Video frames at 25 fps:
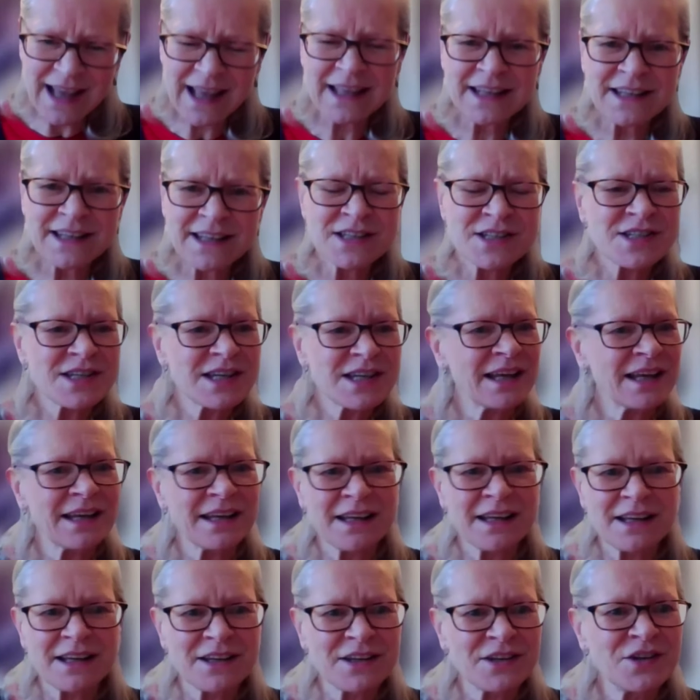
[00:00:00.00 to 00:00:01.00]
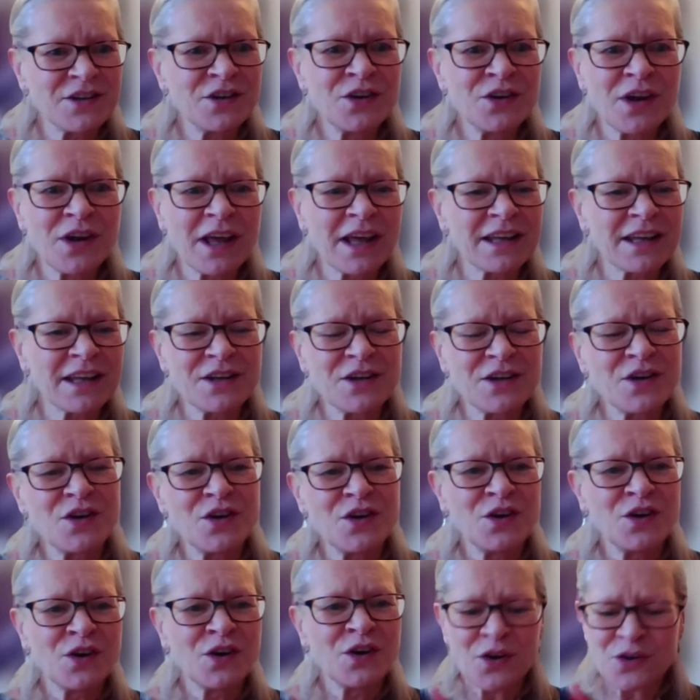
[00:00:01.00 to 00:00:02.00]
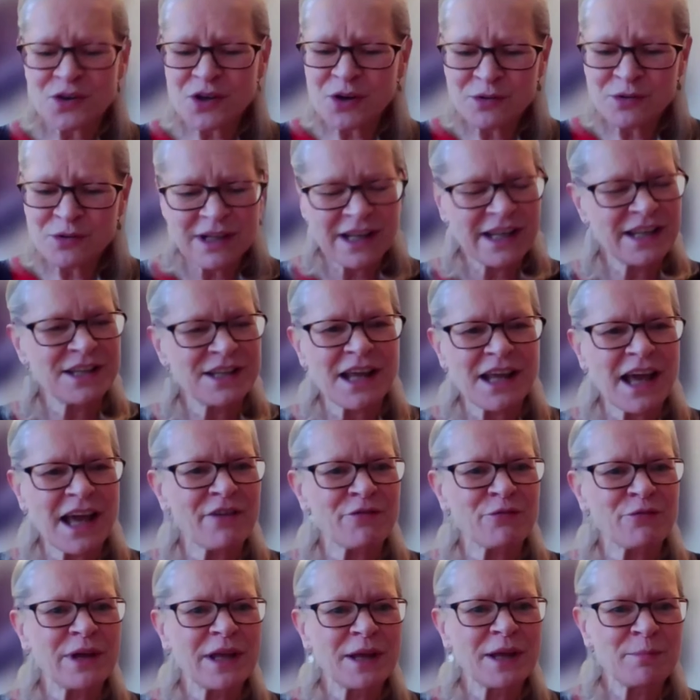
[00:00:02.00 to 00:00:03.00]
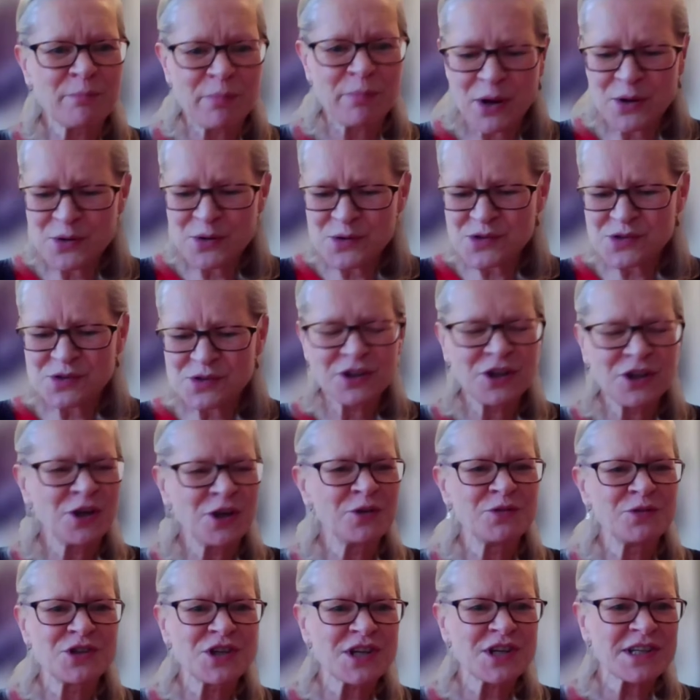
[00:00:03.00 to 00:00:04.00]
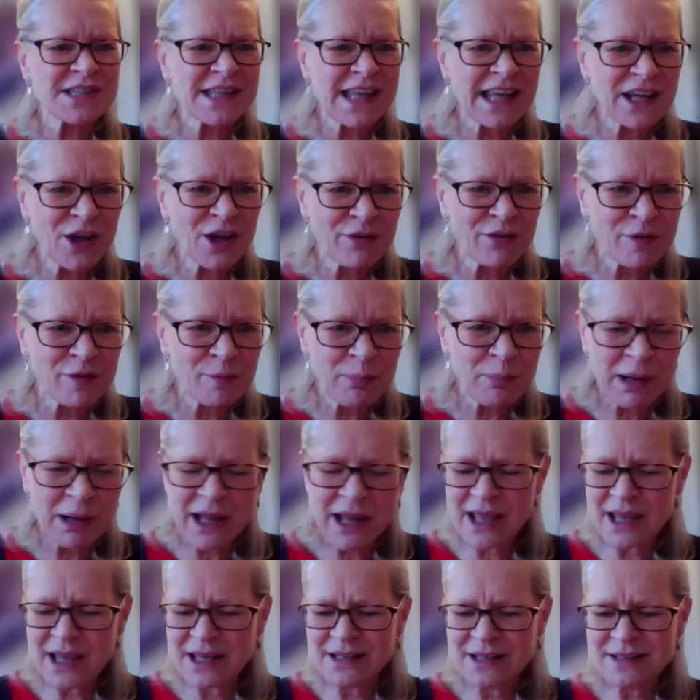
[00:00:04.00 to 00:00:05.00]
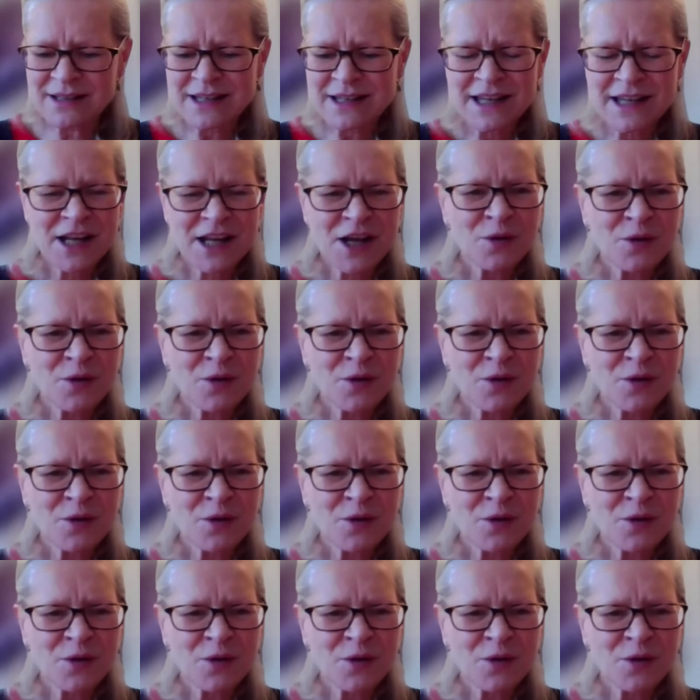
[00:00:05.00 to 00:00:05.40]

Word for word: And uh, uh not only have we imposed on you just getting off a plane,